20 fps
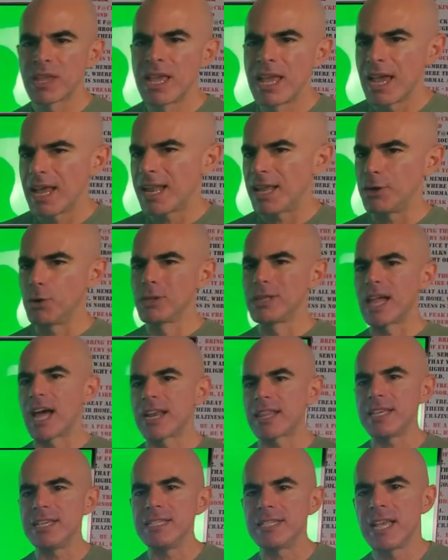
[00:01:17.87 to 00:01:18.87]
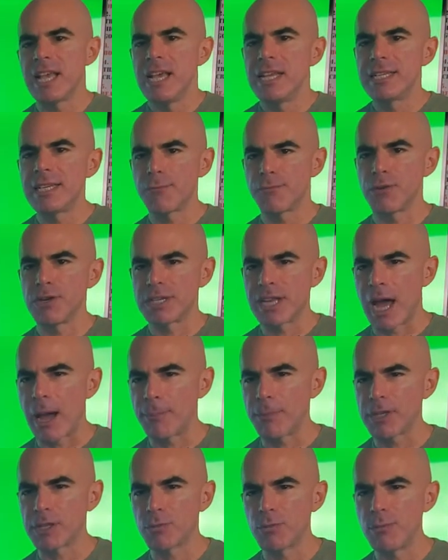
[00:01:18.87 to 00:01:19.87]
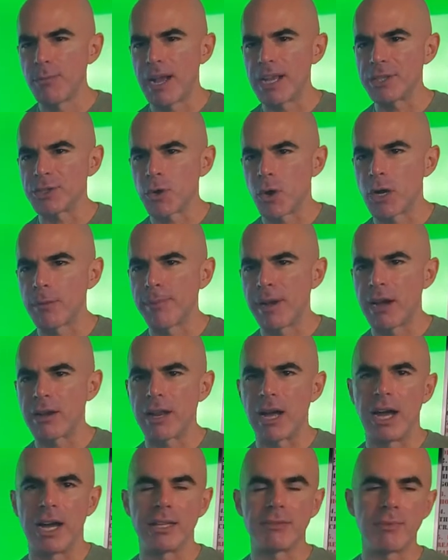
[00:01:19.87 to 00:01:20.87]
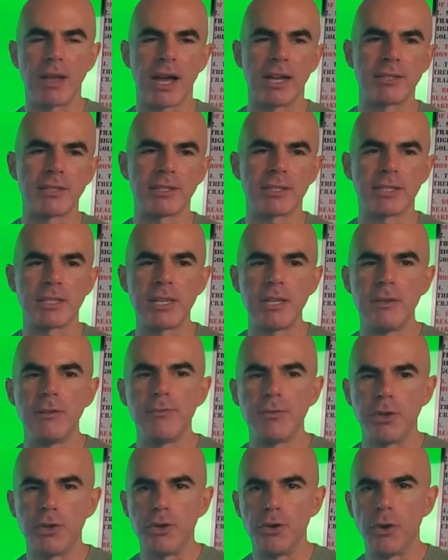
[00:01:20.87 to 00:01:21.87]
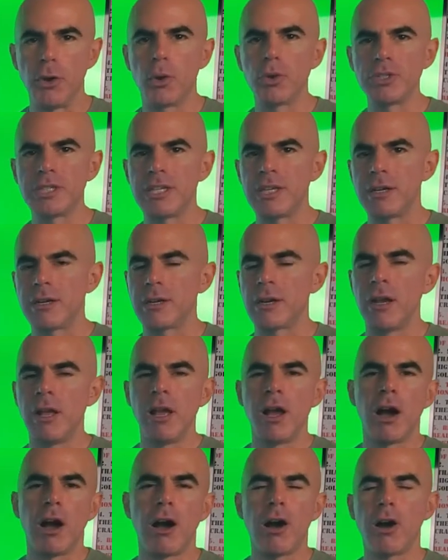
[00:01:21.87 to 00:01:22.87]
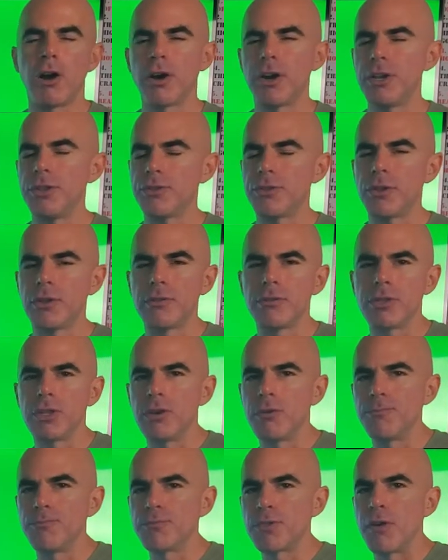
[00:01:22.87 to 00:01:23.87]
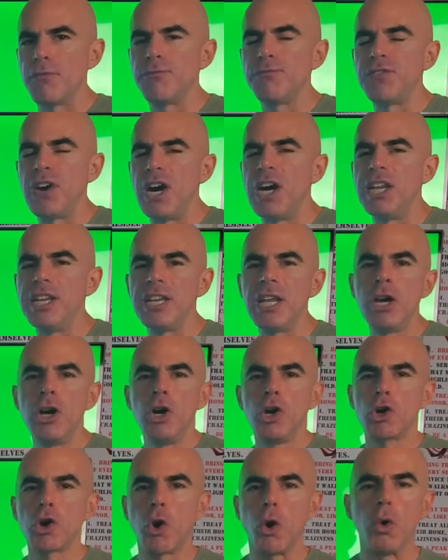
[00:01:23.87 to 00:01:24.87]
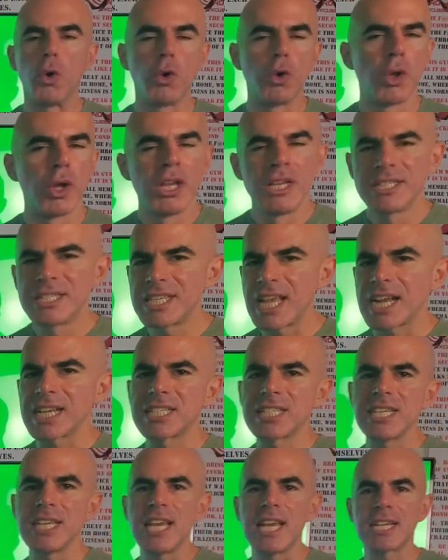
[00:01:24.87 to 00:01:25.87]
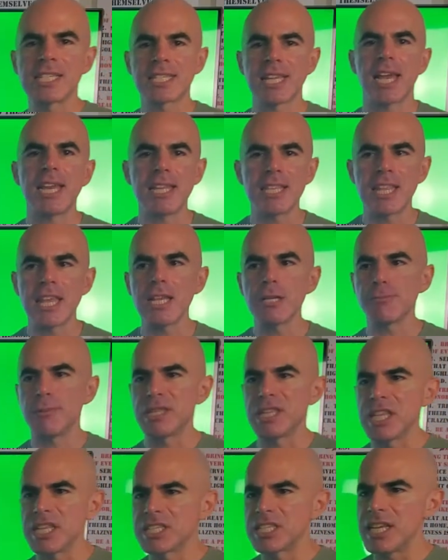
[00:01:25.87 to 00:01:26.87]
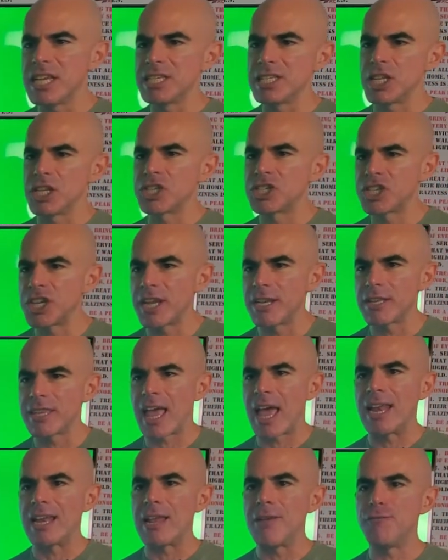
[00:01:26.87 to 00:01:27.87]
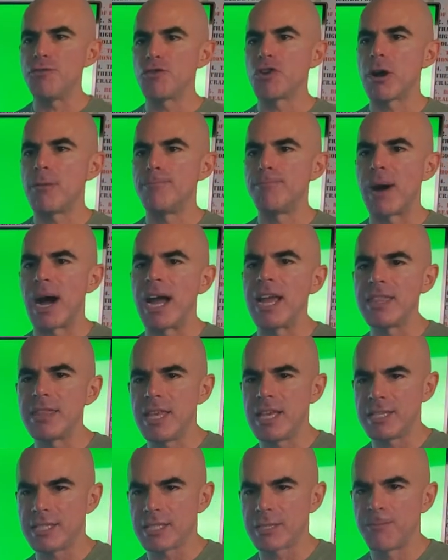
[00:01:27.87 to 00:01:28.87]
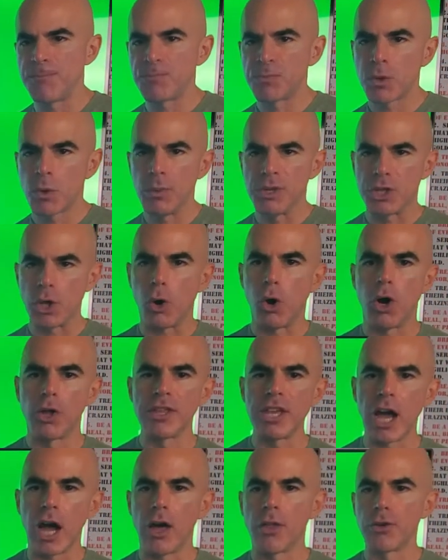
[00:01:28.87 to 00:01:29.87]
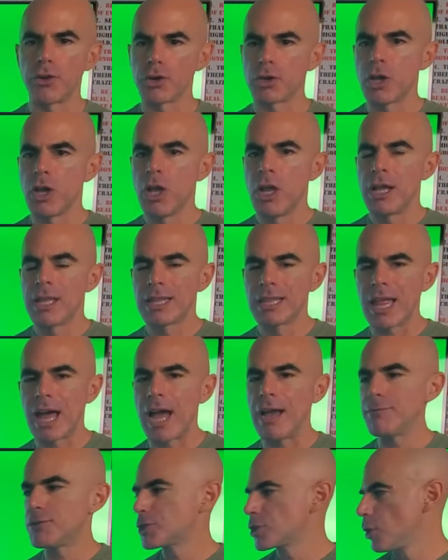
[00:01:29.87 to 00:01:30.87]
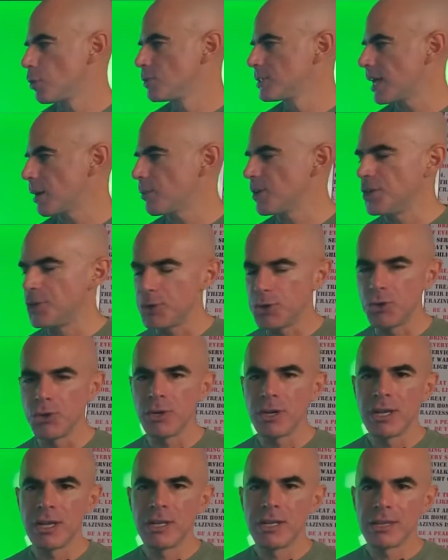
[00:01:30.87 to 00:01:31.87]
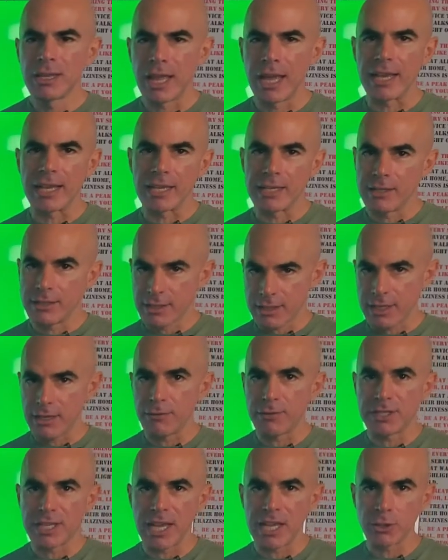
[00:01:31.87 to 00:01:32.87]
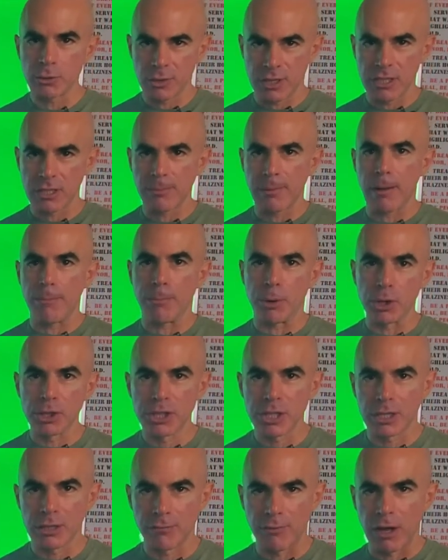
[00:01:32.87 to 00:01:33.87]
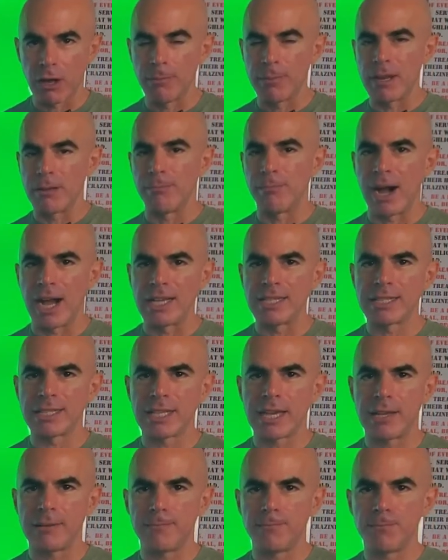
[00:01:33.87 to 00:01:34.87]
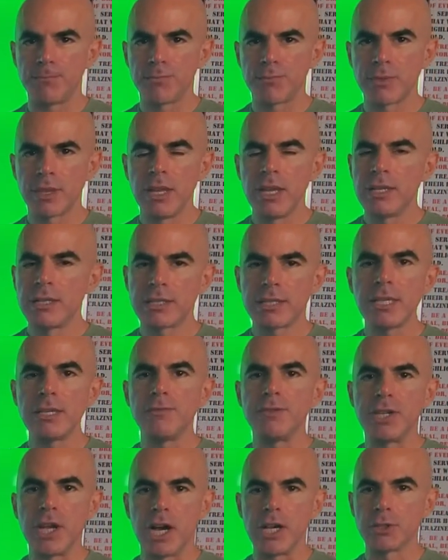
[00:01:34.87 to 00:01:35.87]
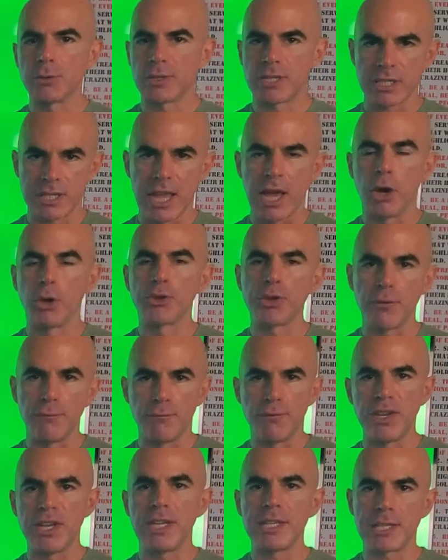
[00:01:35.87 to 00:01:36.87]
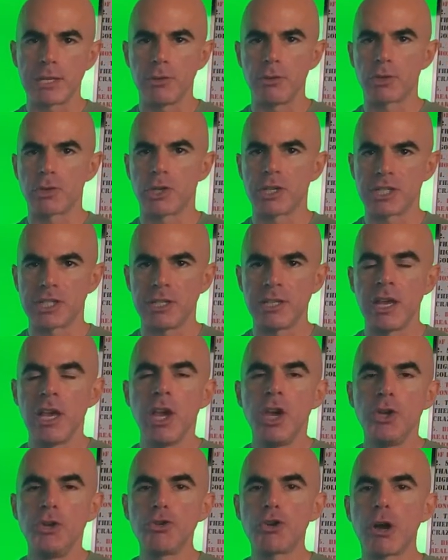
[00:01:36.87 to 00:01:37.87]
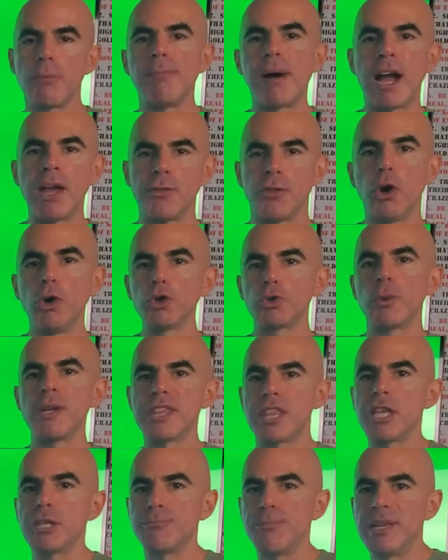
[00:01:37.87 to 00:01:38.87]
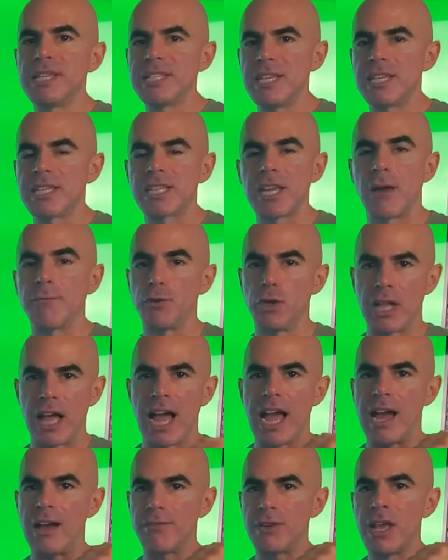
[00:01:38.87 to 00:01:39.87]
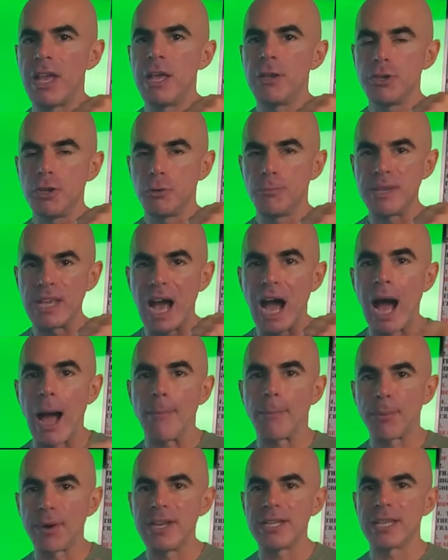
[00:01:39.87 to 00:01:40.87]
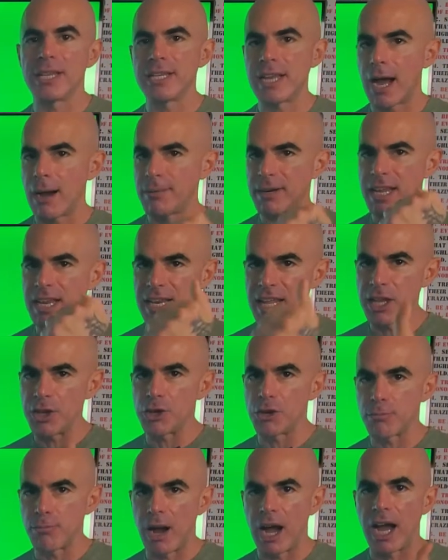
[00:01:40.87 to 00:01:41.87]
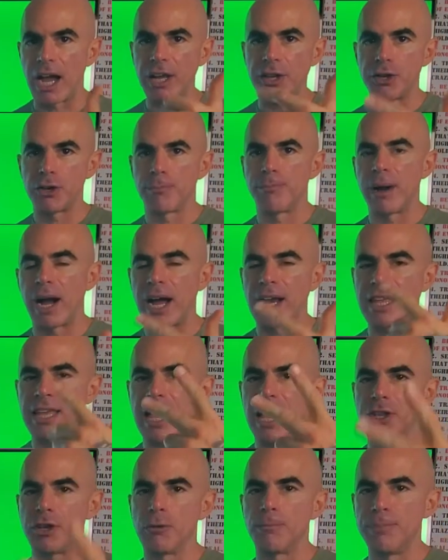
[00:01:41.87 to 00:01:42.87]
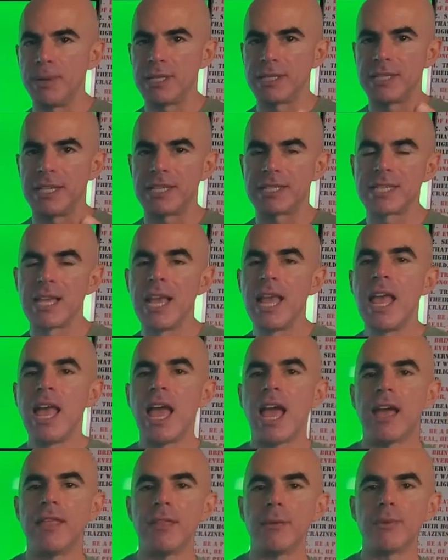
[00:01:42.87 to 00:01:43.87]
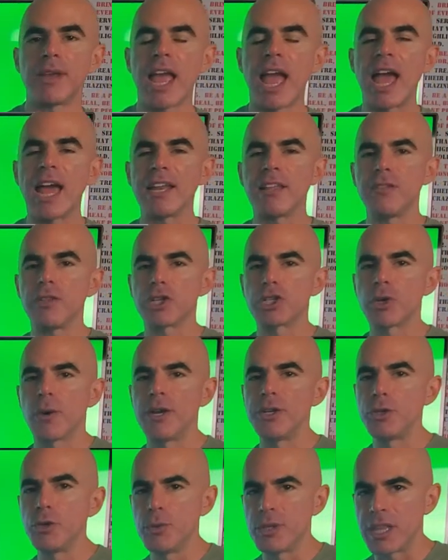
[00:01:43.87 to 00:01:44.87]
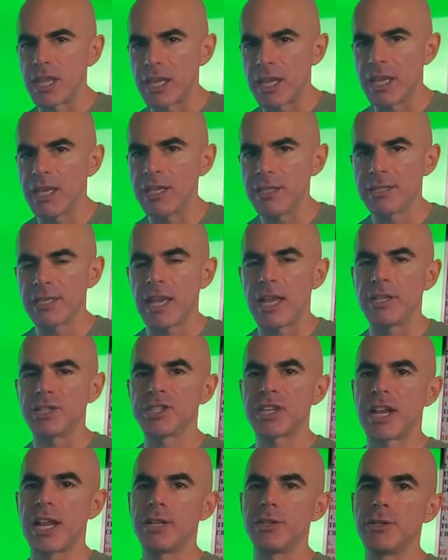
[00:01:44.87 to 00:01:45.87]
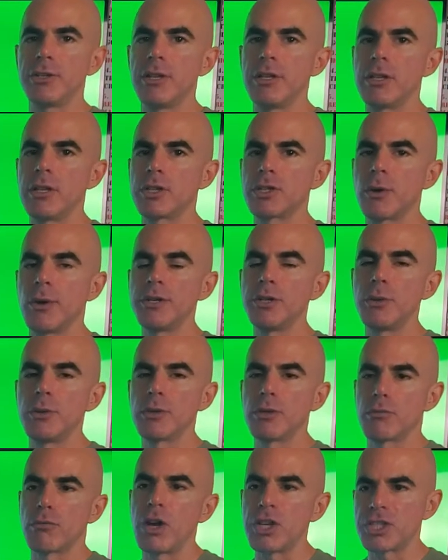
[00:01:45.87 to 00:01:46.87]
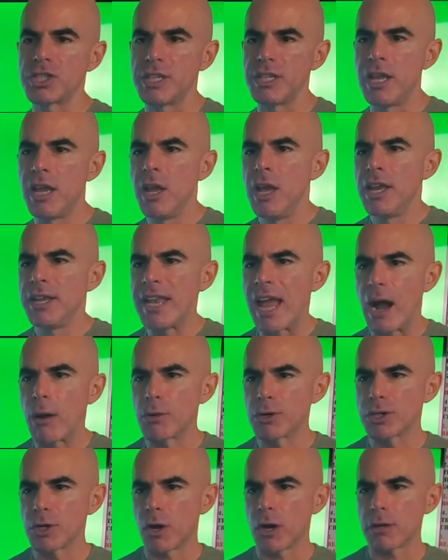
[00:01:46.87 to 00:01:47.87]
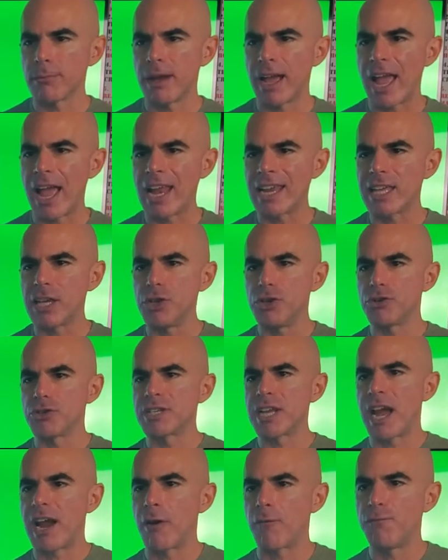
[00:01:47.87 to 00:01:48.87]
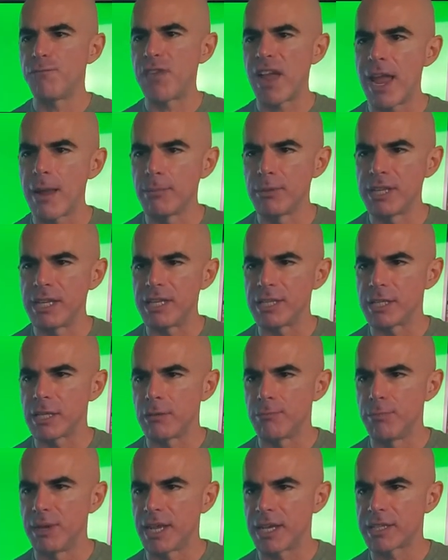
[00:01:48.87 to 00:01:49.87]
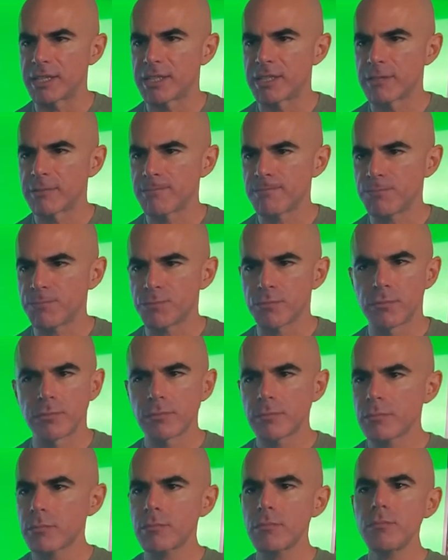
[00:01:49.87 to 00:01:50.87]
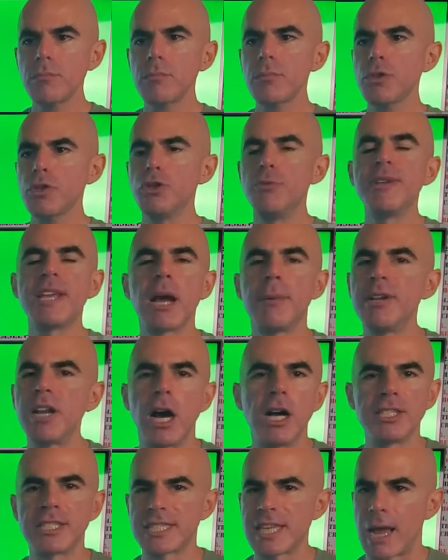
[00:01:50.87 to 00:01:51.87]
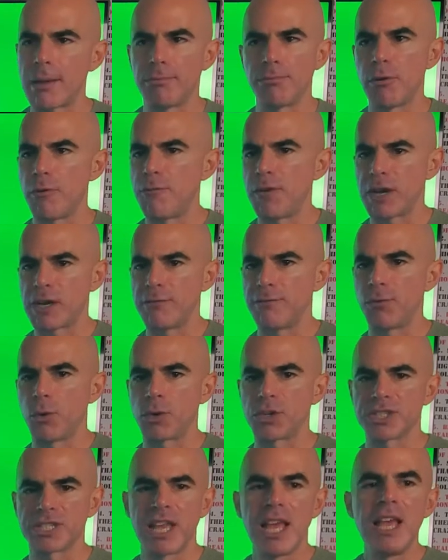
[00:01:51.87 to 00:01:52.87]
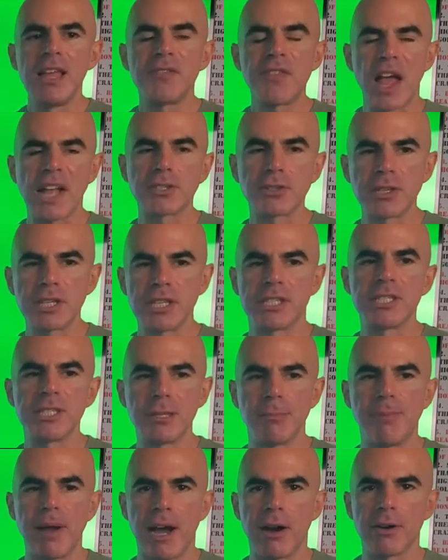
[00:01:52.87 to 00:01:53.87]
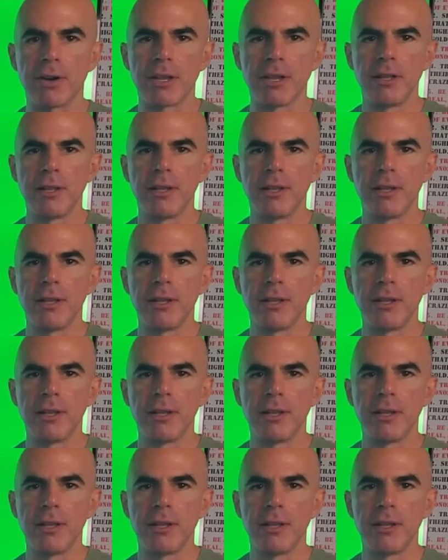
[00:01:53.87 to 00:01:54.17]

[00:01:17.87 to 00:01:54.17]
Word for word: And I know a lot of these different topics we might talk about on, on Steve Knows here aren't the, the, the fun, cool, sexy, exciting things, but this is the shit that if you combine this with all the other live shows that we do, like Steve says, which is about personal development and mindset, Steve does, which is health and fitness and nutrition. You combine those with this business stuff, you'll have, you'll be operating to dominate in your mind, your body, and your business. And then we add in the show I do with the kids and should I, the show I do with the Russian. Now we're talking about adding in your entire family into the mix you become an unstoppable fucking force. That's what this is about.